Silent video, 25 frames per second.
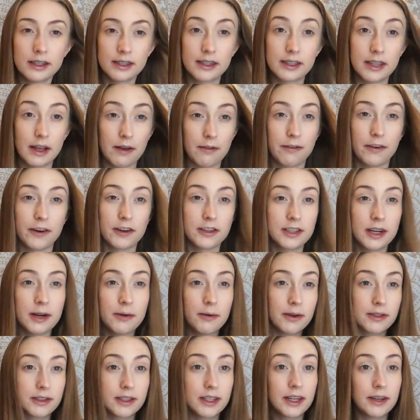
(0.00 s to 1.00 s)
Cause at first I
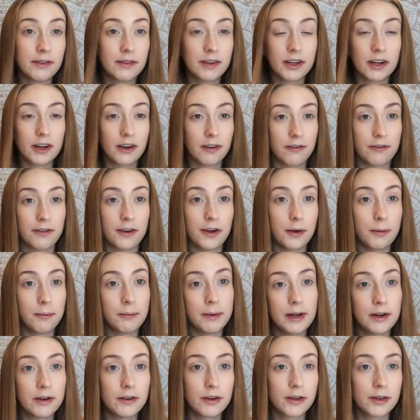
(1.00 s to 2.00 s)
wasn't even gonna film
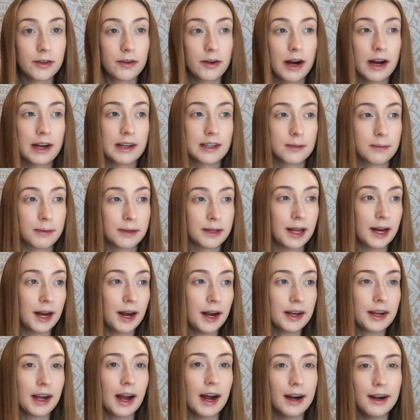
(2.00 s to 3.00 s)
me doing the rest, but then
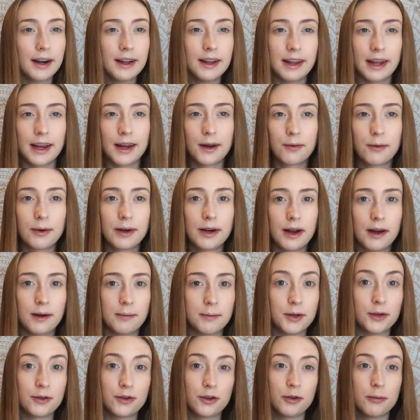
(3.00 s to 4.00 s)
I kind of like when
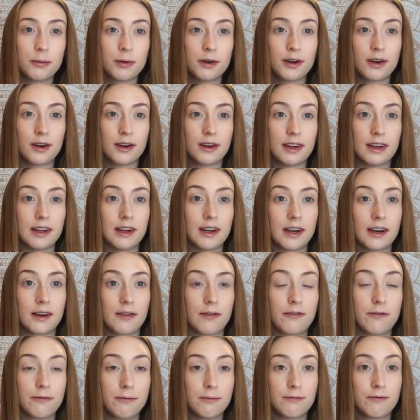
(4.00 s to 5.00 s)
YouTubers like
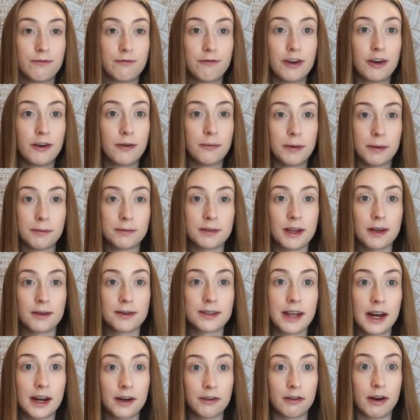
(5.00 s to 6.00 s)
film
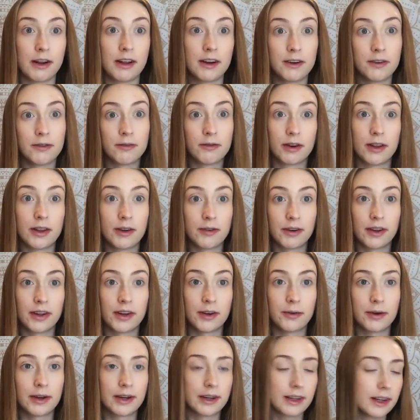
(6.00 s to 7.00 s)
themselves getting really, really, really
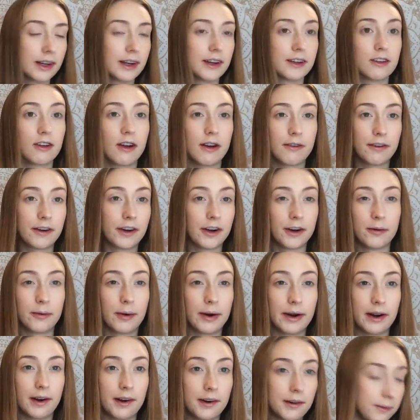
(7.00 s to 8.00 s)
quickly. So I figured
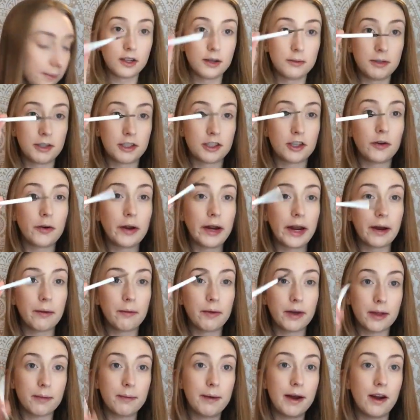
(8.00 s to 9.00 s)
why not. So I'm just going
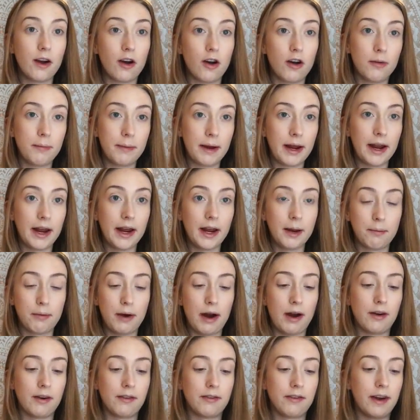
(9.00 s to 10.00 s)
in with my Almay
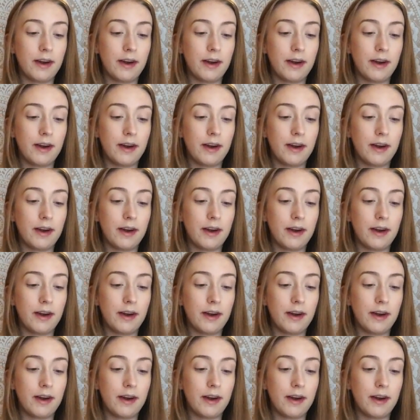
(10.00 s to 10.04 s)
brow